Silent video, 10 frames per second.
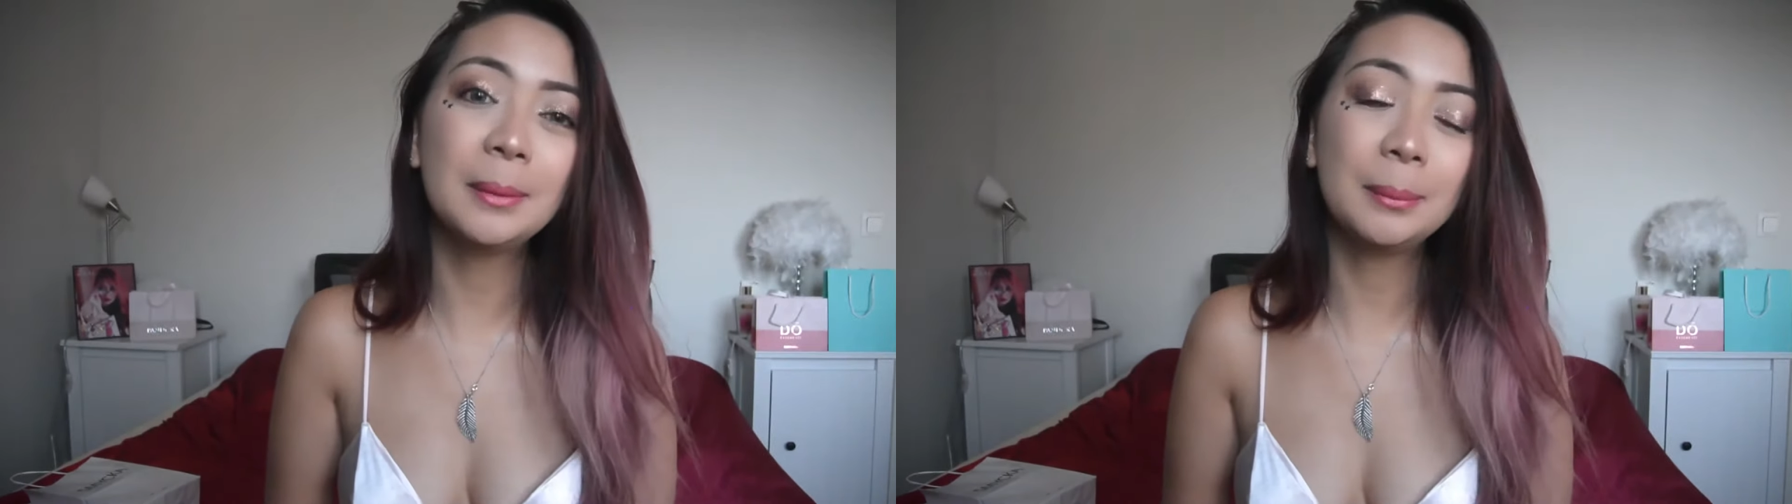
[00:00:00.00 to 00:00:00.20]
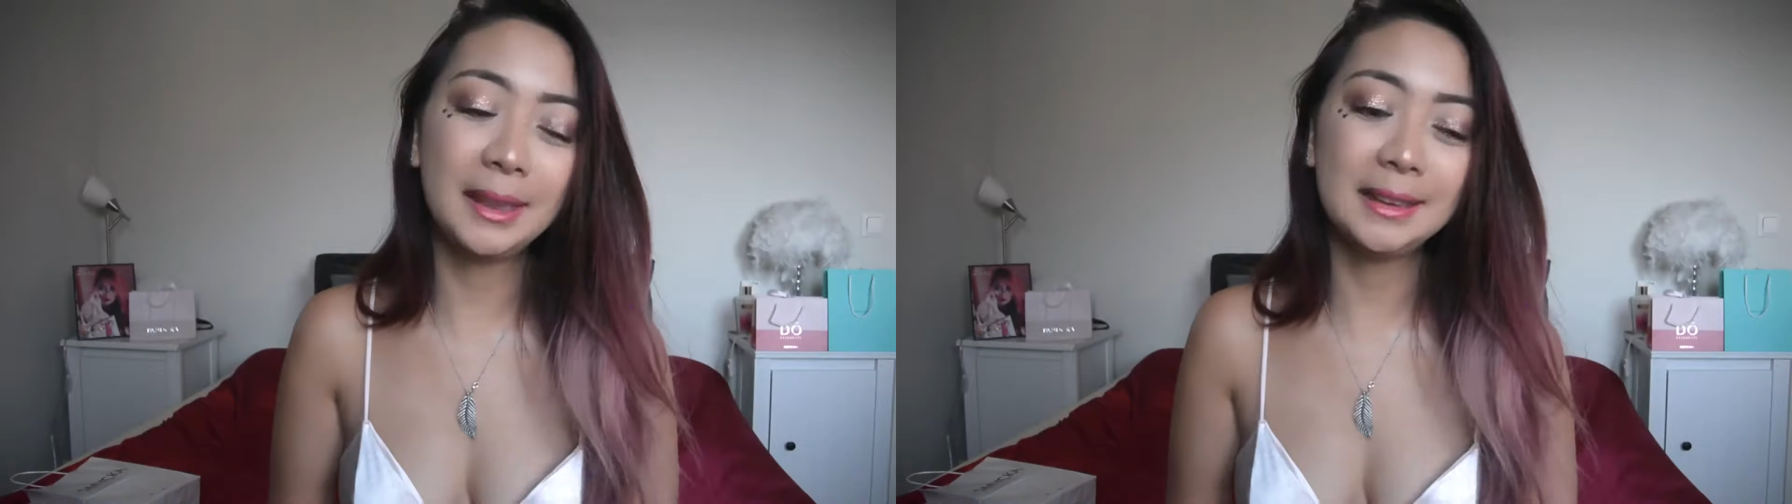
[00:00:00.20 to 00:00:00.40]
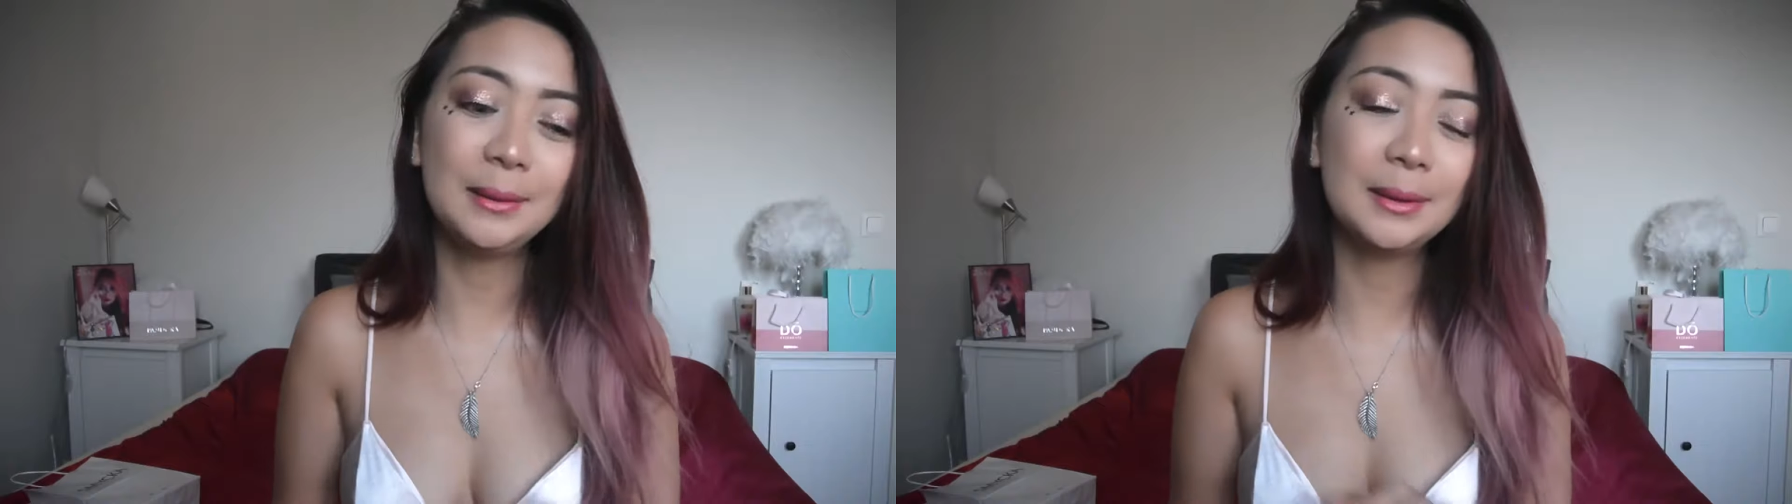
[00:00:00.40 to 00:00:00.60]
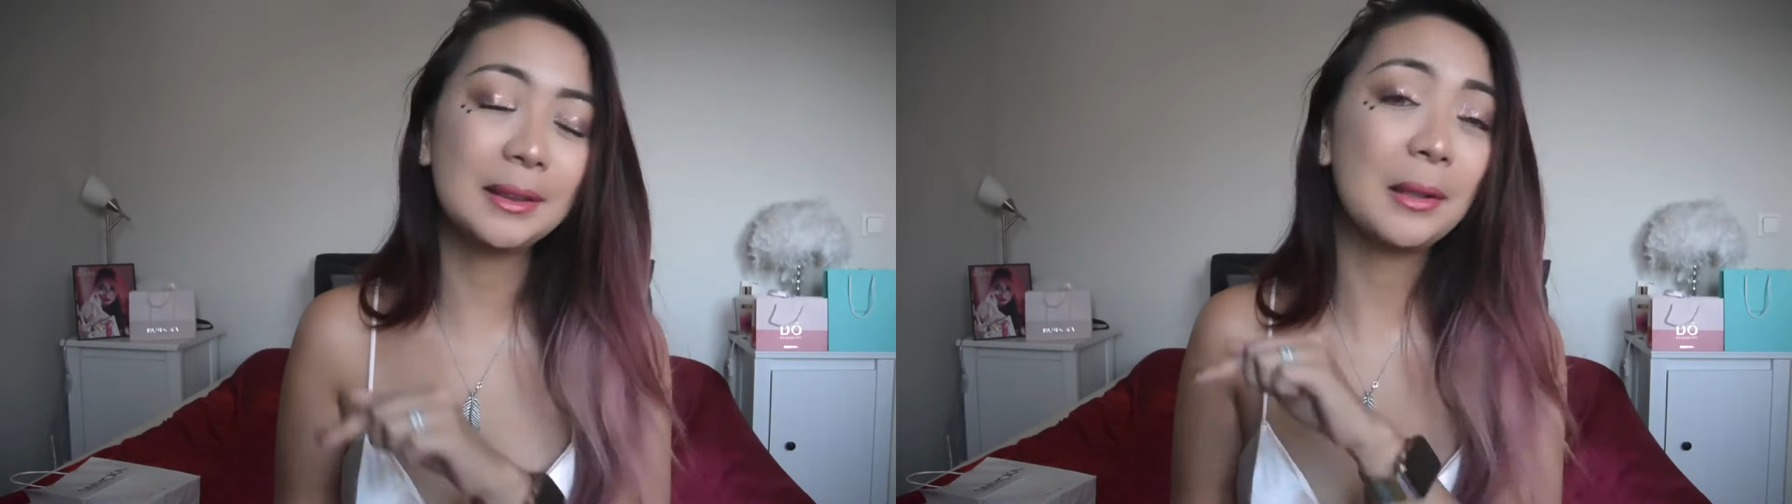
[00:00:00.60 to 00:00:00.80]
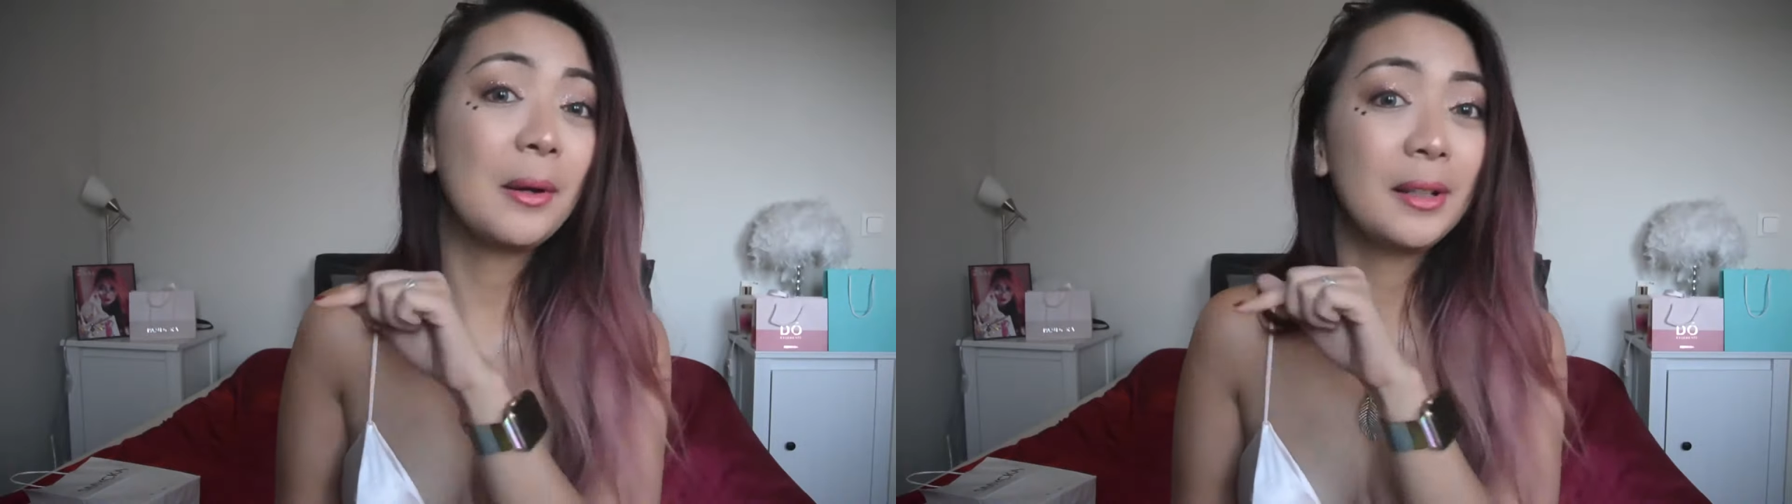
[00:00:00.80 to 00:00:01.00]
please do
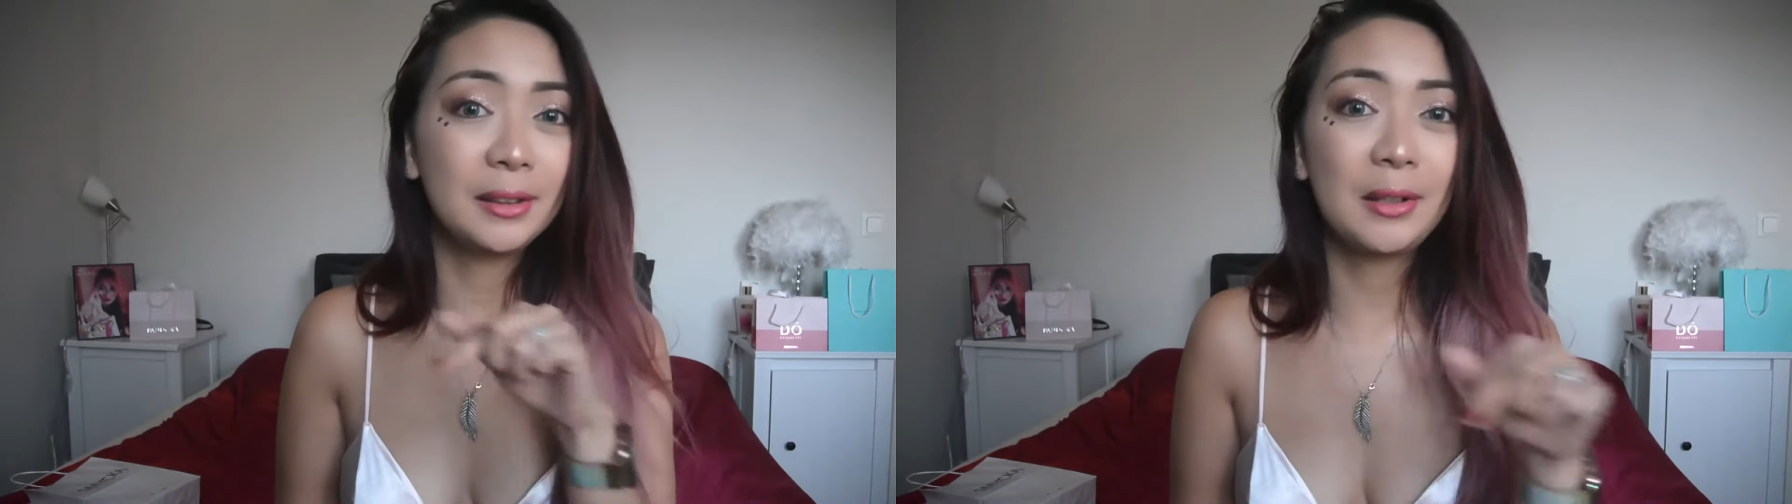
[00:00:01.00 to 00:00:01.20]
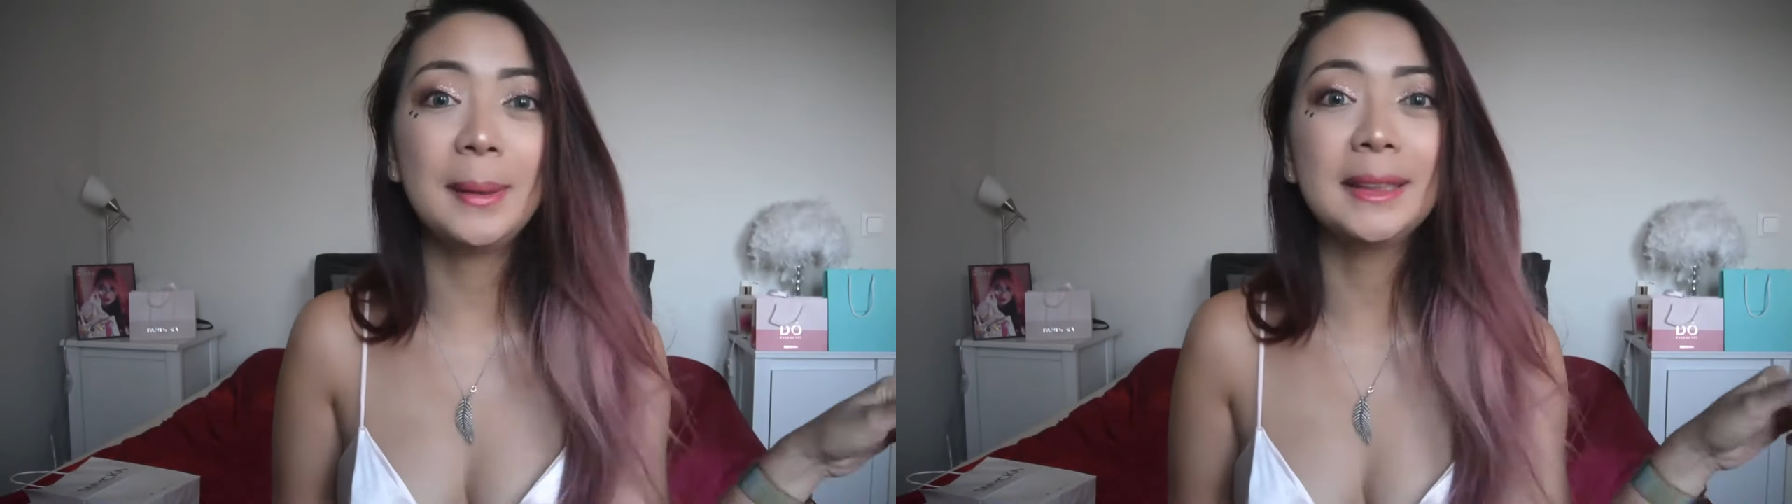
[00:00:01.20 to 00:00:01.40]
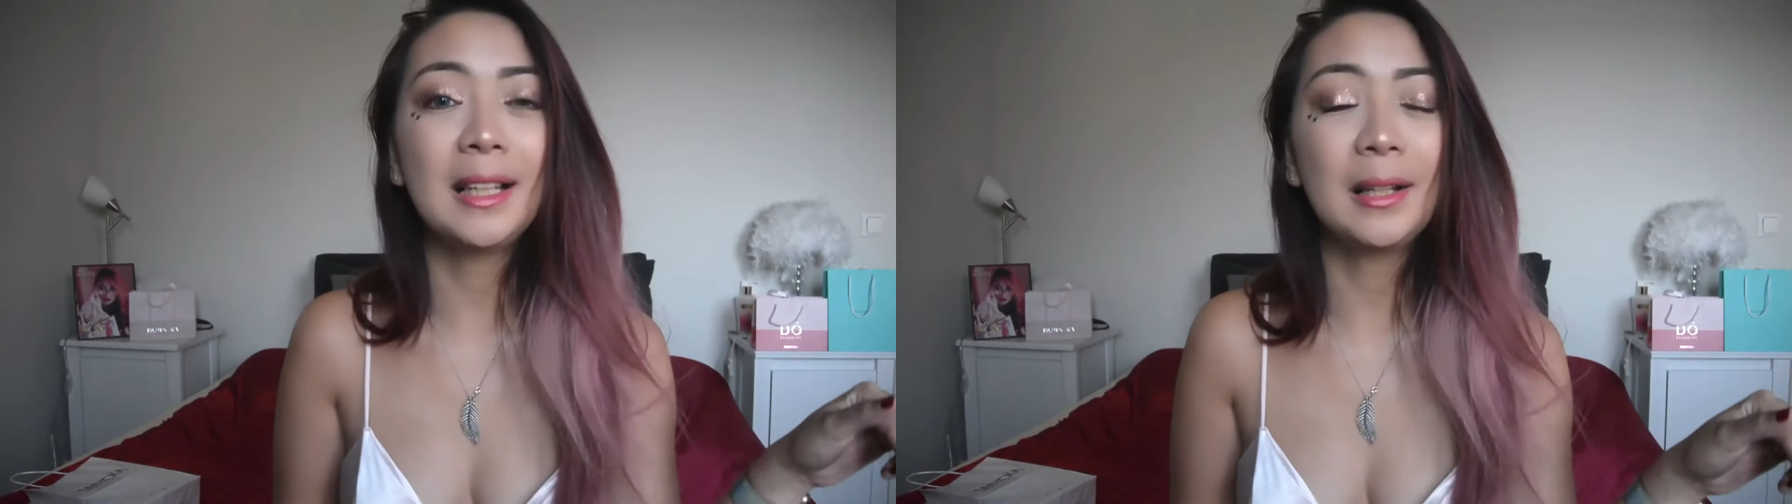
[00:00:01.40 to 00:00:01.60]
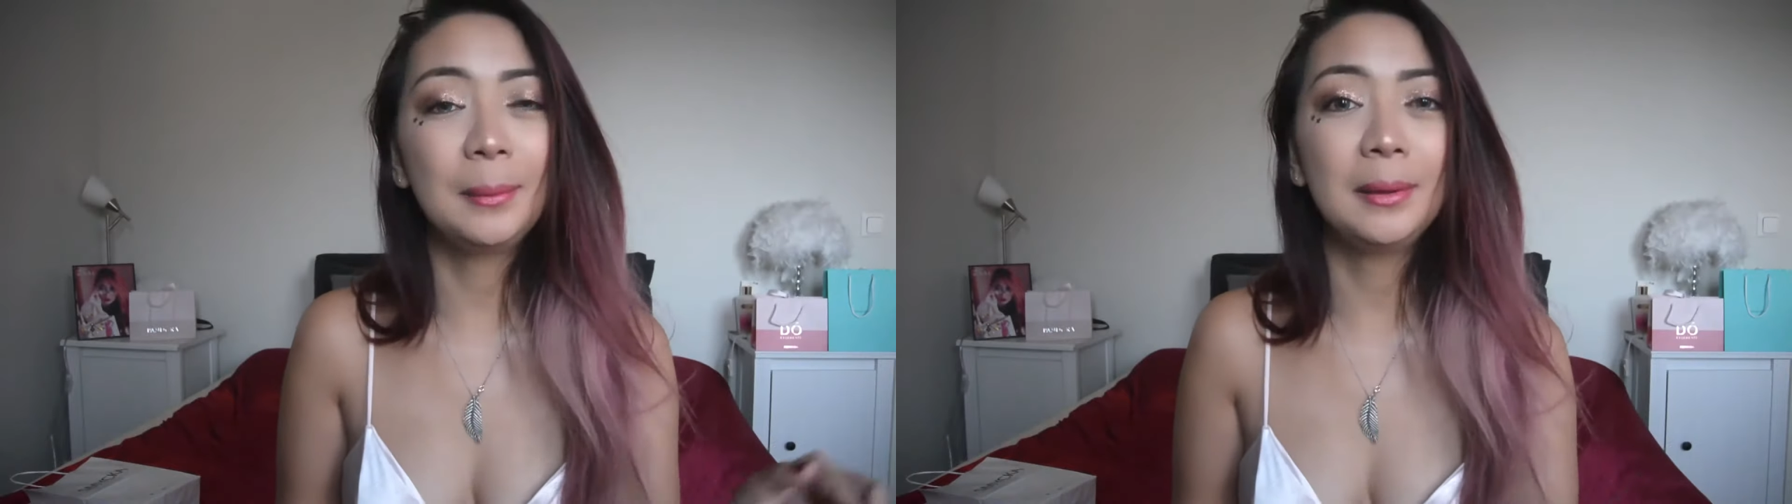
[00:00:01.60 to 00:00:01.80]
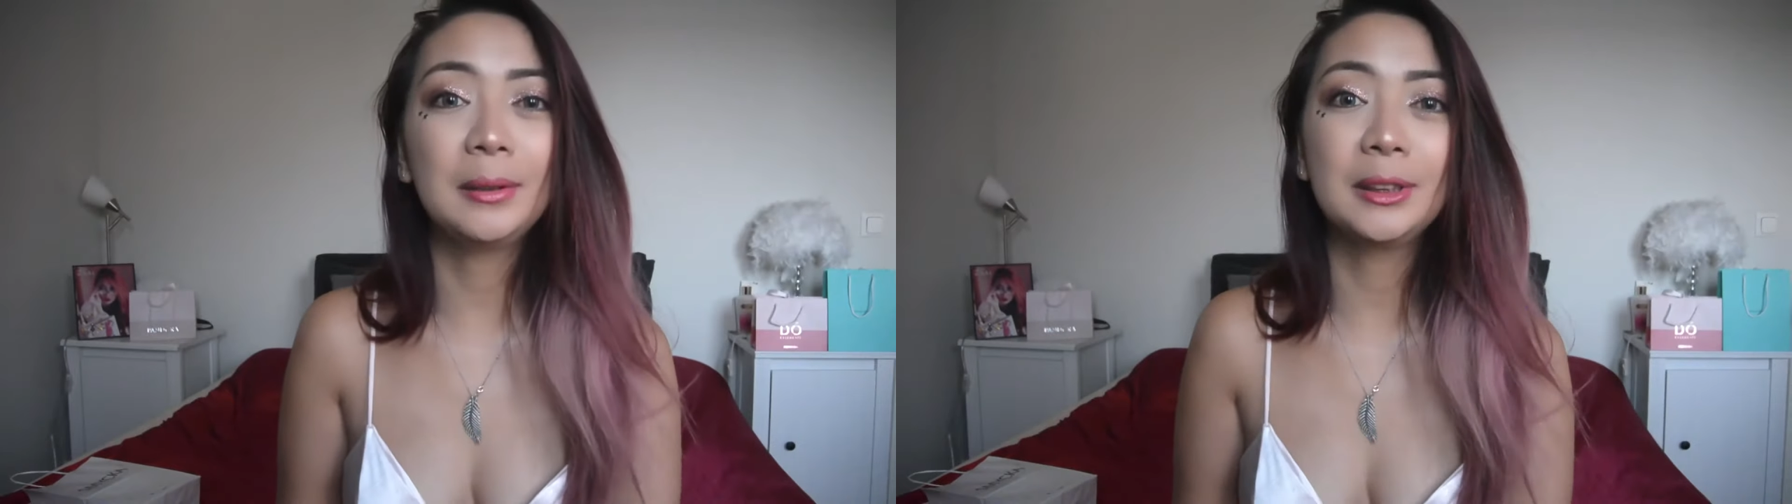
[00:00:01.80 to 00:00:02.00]
so on the comments down below.